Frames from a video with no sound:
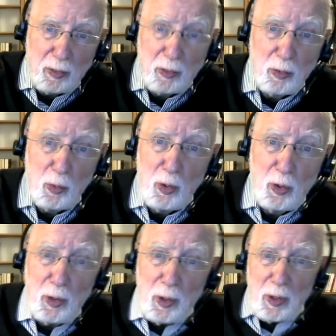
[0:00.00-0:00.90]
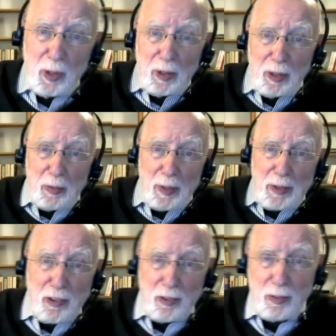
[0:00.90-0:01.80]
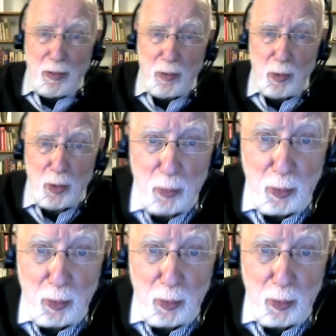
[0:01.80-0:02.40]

2 questions to you.